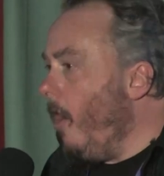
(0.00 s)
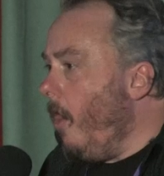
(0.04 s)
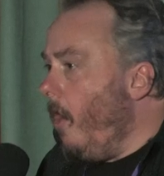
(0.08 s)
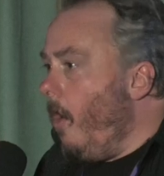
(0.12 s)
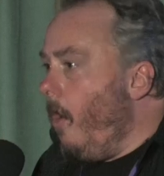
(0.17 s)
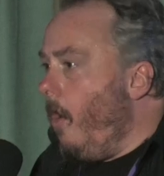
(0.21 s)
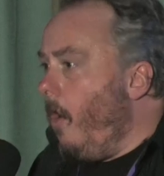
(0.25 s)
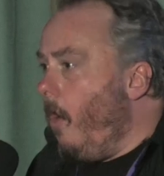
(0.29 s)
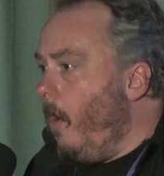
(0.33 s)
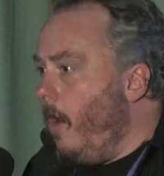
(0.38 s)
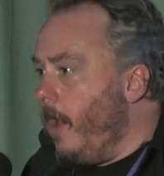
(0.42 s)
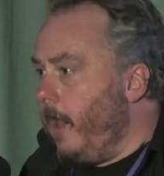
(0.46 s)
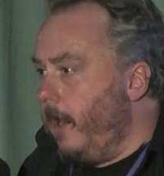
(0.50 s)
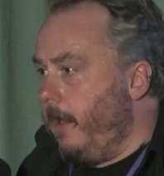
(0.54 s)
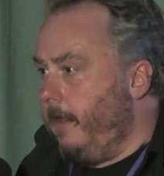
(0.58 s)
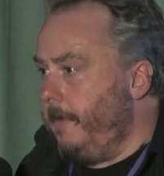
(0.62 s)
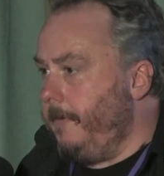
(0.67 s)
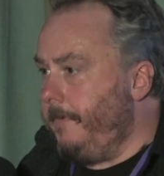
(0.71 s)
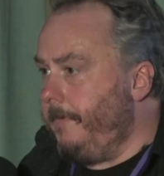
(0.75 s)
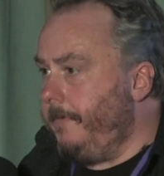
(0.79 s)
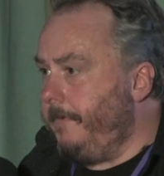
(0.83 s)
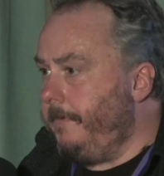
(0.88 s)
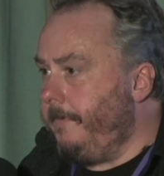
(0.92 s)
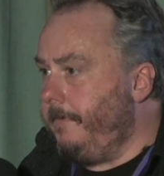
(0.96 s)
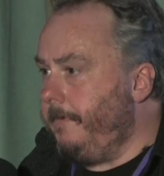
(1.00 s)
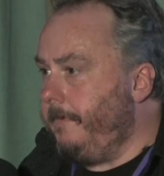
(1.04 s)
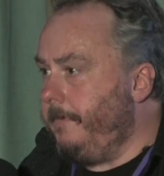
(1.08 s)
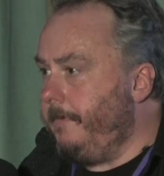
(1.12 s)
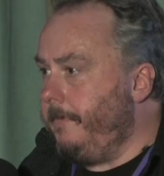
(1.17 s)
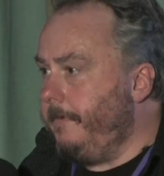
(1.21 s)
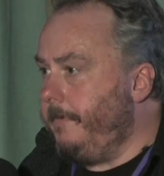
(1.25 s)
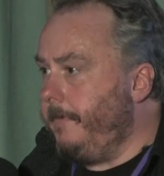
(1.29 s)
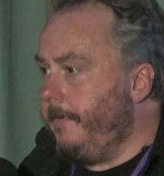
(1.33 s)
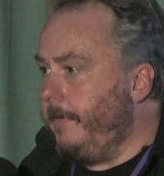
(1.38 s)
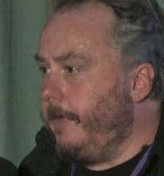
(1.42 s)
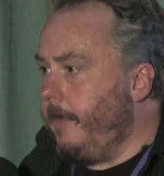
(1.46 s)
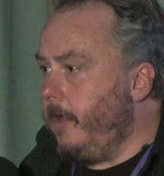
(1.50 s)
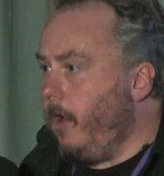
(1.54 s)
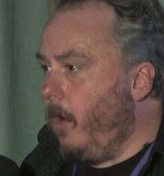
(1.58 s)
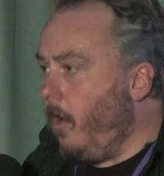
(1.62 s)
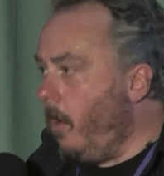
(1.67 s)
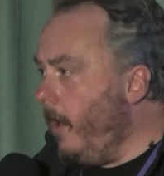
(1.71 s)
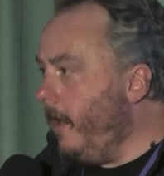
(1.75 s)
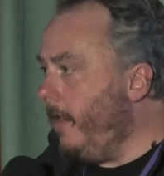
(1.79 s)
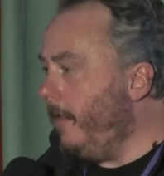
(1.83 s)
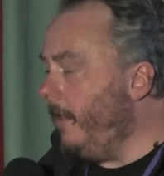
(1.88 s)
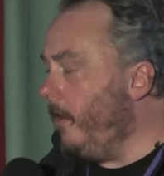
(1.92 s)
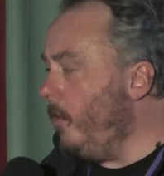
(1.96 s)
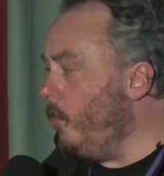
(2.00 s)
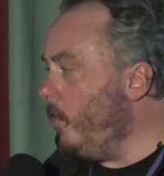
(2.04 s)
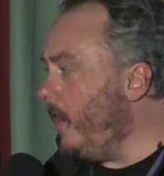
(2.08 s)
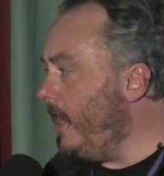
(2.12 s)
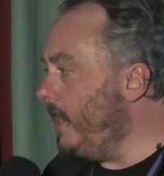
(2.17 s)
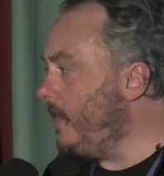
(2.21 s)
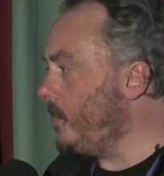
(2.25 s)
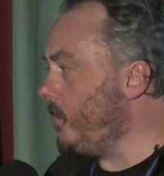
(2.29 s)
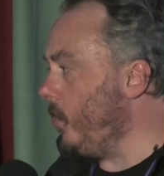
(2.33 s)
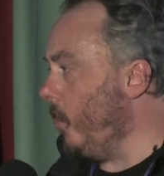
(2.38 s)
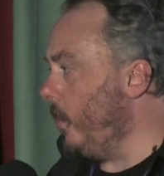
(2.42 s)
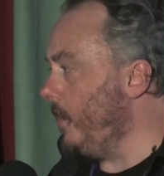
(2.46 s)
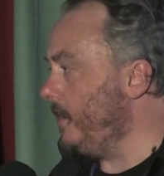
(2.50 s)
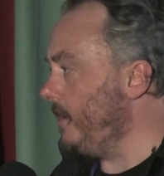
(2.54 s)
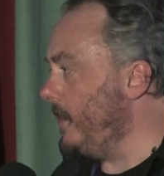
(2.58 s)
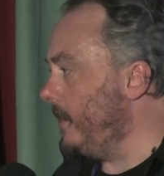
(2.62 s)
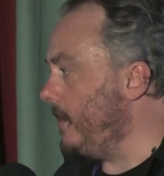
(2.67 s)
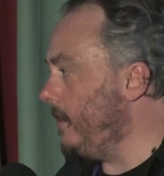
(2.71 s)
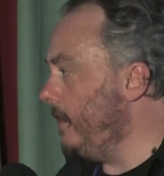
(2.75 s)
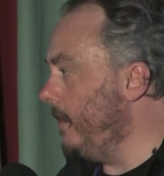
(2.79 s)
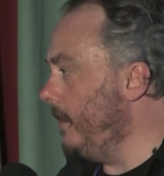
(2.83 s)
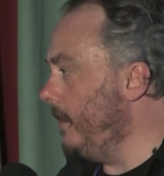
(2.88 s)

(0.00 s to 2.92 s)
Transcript: Oil. Oil and resources.